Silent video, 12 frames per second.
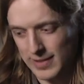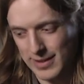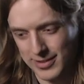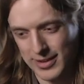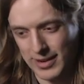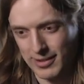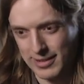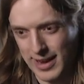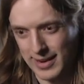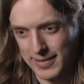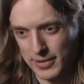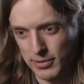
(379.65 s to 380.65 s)
this center
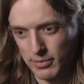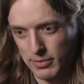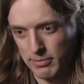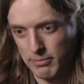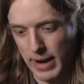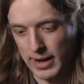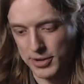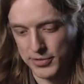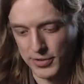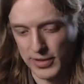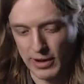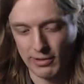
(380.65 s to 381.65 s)
deck that are banished
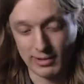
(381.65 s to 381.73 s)
for there.